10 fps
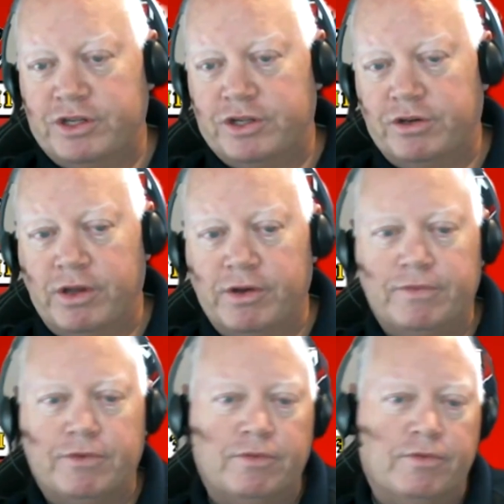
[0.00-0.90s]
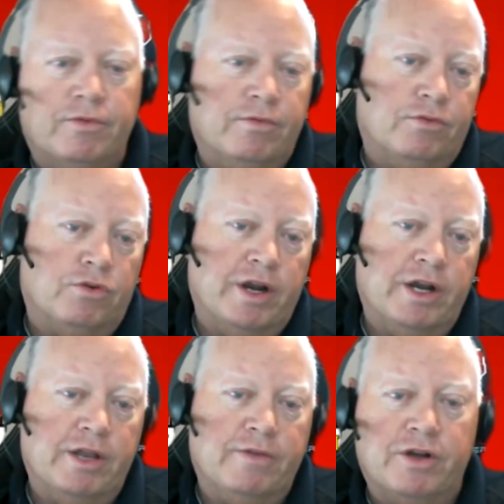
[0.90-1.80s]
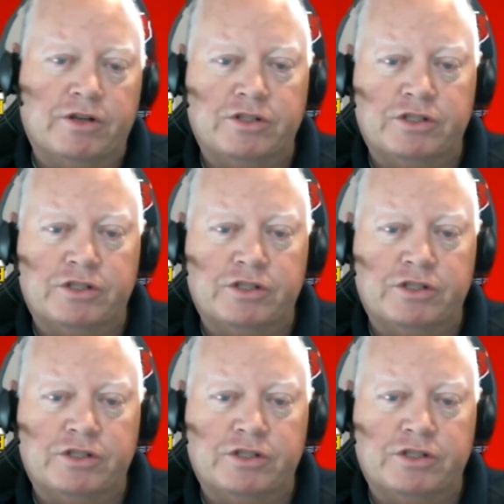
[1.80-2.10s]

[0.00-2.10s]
allowing for a variety of functions